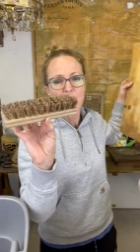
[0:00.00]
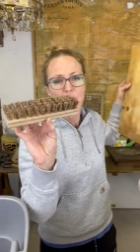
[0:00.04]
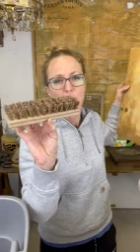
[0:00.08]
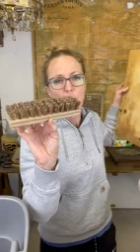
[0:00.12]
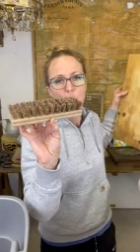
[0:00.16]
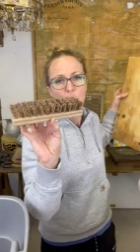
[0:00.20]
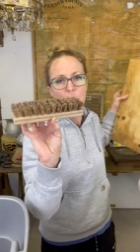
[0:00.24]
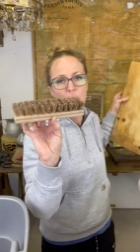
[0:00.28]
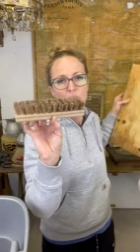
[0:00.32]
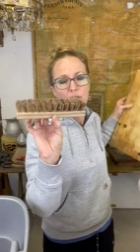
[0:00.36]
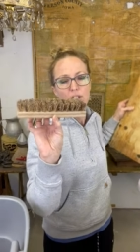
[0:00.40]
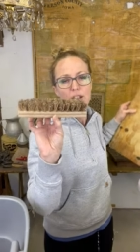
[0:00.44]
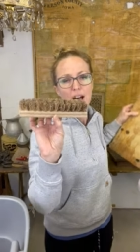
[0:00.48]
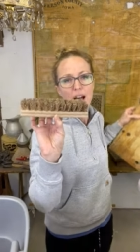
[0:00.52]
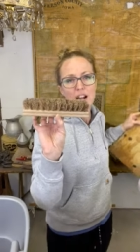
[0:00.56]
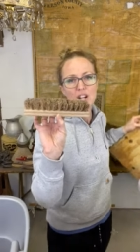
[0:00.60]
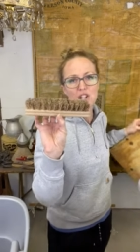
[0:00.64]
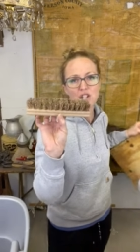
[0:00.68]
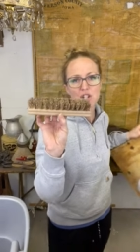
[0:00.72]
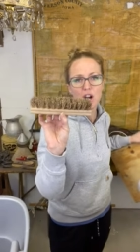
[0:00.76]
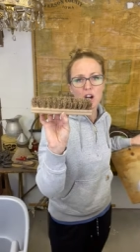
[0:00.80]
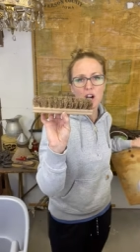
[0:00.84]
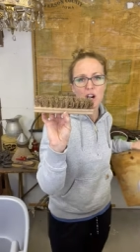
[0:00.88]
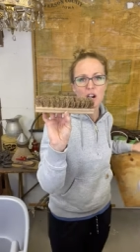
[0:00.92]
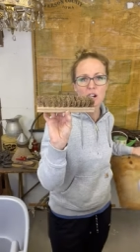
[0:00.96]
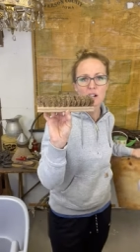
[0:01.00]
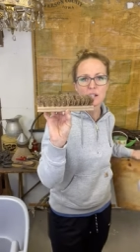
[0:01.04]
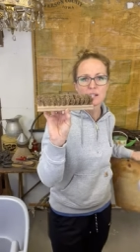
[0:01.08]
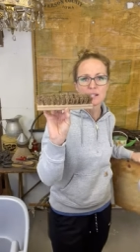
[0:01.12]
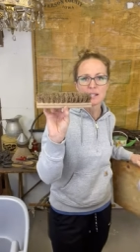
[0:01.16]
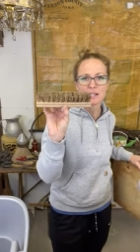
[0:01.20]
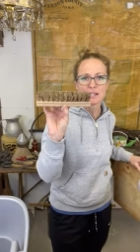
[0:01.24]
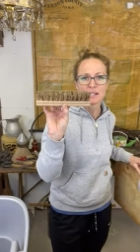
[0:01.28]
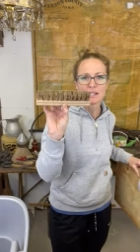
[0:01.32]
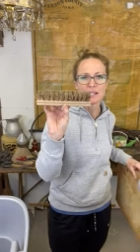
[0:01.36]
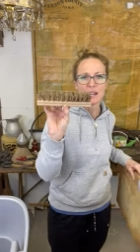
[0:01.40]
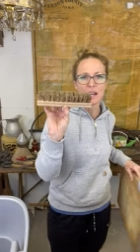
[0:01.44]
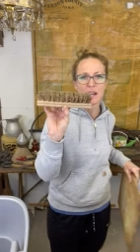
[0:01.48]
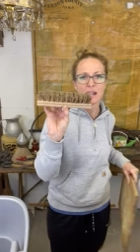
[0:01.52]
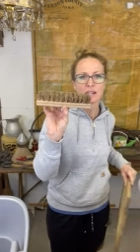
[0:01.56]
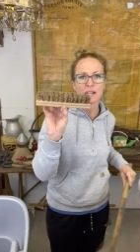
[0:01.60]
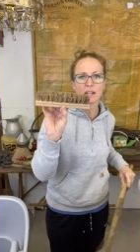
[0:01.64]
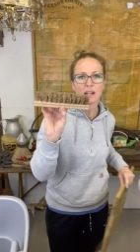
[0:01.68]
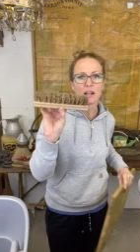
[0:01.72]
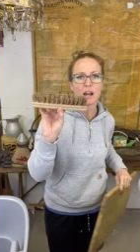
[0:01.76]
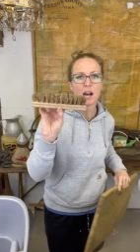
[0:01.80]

your flashcards and stand it